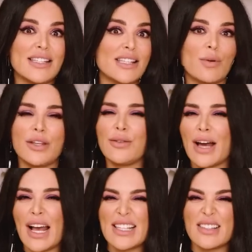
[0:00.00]
seeing what you
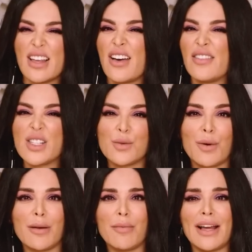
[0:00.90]
guys love and
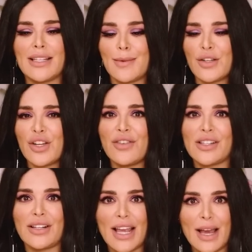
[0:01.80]
swear by, especially if
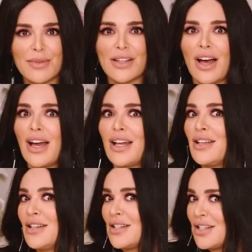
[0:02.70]
it's on
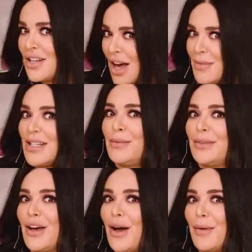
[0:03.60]
Amazon. Comment down
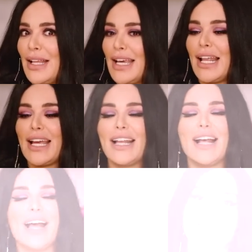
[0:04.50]
below, I wanna get it.
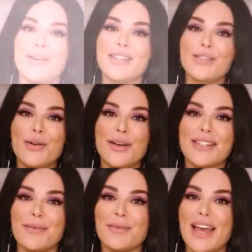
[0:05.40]
So as
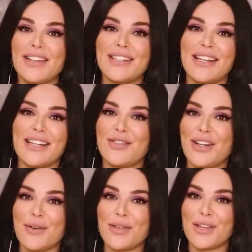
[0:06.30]
always, I'm gonna end today's
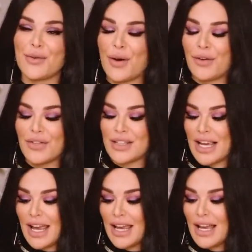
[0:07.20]
video with a quote of the
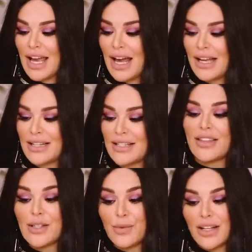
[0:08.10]
day. And
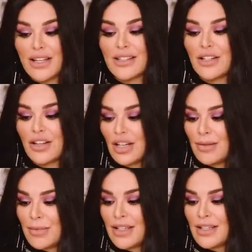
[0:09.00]
this one is
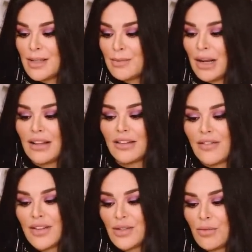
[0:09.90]
anonymous, but I
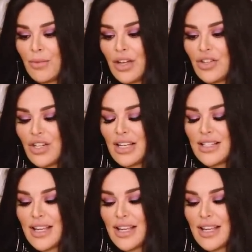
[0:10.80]
love it so much. It